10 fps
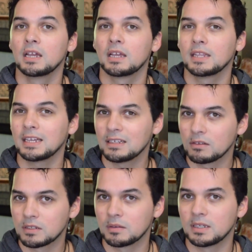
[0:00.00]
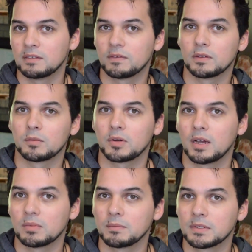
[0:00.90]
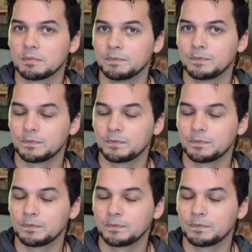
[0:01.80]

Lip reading: and that can also lead to further problems.